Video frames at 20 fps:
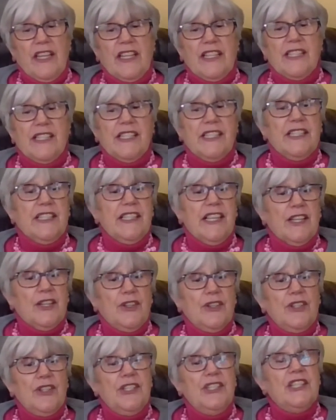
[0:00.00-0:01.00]
Since I
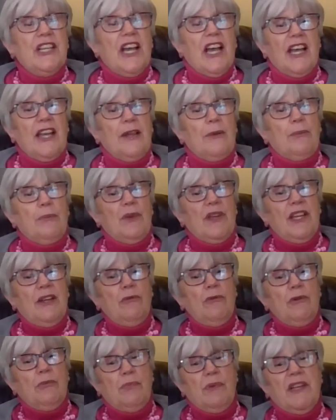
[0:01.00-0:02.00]
could type,
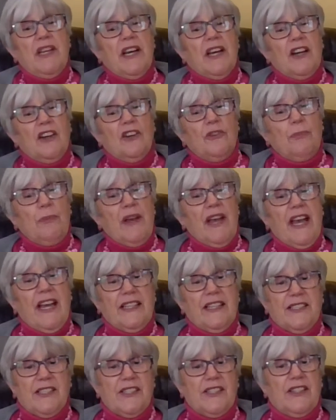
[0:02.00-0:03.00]
it would be a help
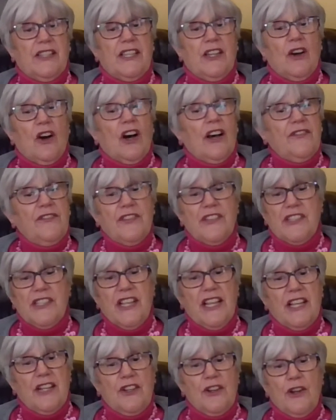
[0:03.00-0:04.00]
as the office
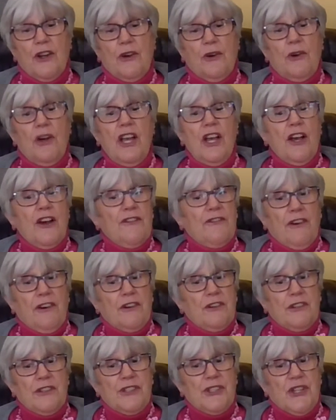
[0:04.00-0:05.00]
had no
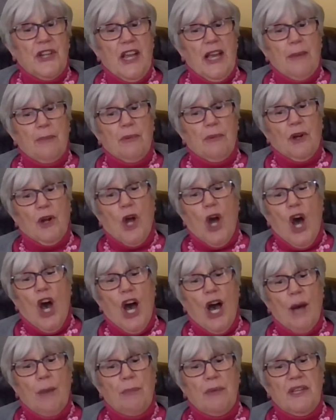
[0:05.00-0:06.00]
photostat or
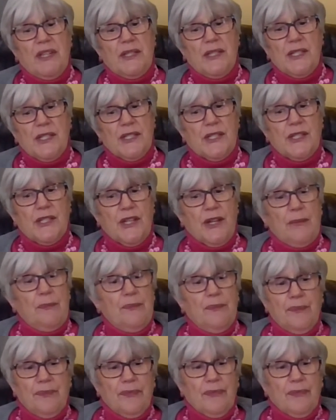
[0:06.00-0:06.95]
copy system.